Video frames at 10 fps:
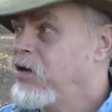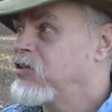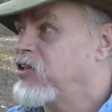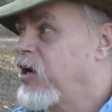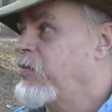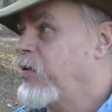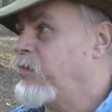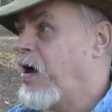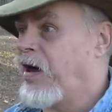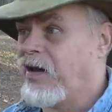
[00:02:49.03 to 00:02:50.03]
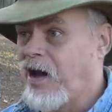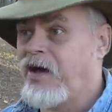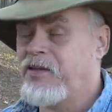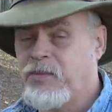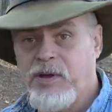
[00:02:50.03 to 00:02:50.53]
sleeping bag,
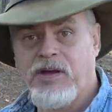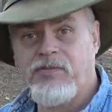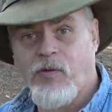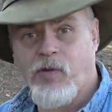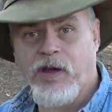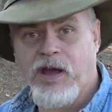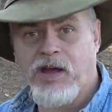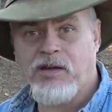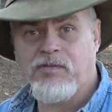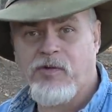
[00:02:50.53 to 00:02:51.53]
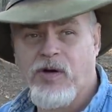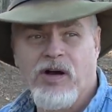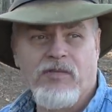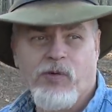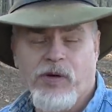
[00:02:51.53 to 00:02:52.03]
like the big forty-eight,
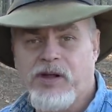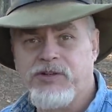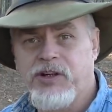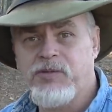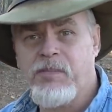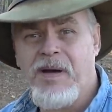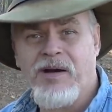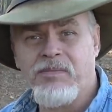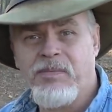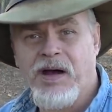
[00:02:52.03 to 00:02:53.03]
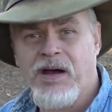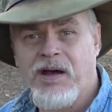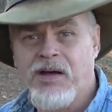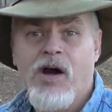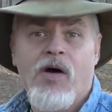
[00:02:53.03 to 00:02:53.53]
uh, forty-nine, excuse me, mountain
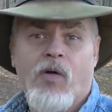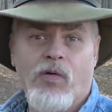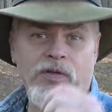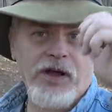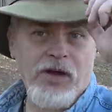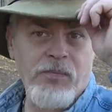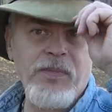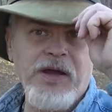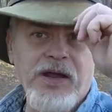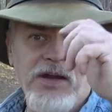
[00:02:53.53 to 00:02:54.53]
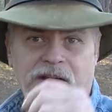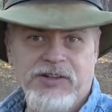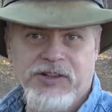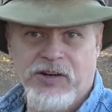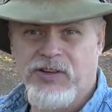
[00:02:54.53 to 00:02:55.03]
bag, or the intermediate, and et
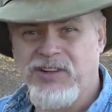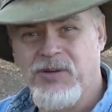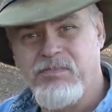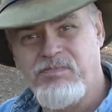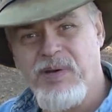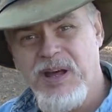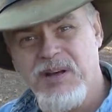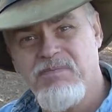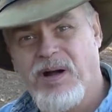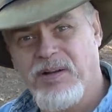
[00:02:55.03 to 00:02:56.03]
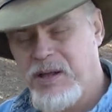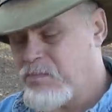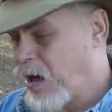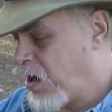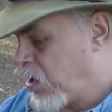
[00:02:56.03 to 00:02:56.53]
cetera. These are big, bulky
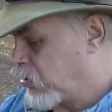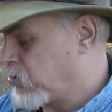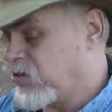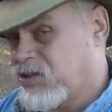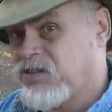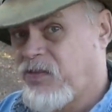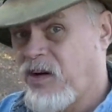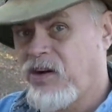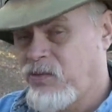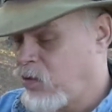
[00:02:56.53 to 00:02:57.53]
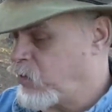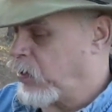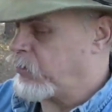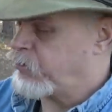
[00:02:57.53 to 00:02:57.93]
bags. So this is fairly roomy.